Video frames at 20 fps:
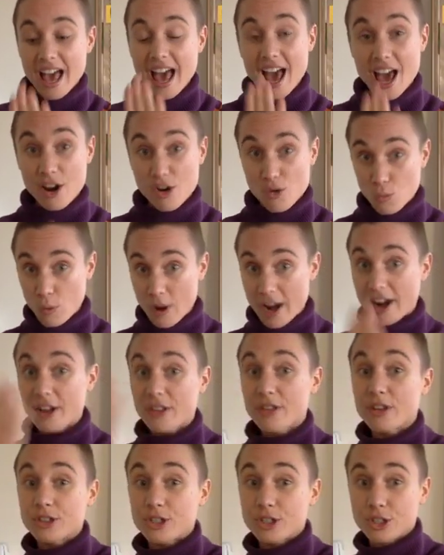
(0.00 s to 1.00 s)
and where
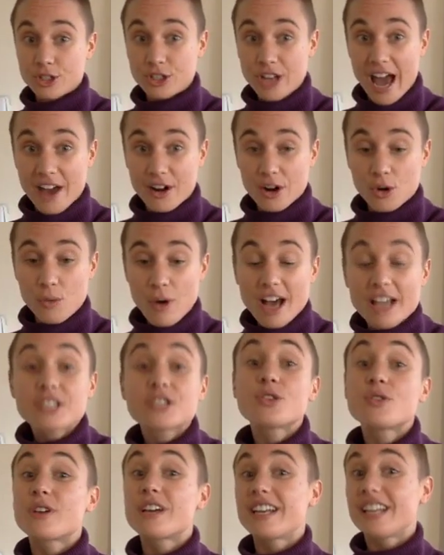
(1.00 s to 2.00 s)
the shadow was.
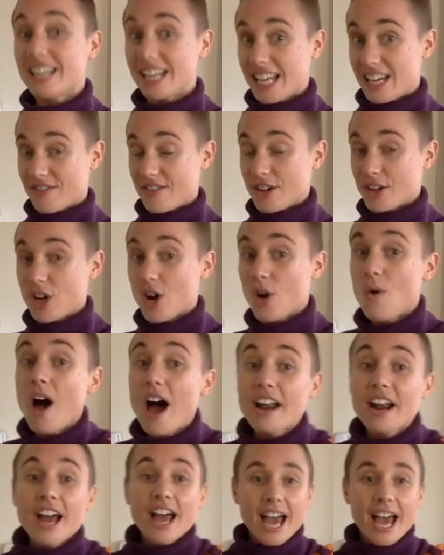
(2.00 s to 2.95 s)
You can even go on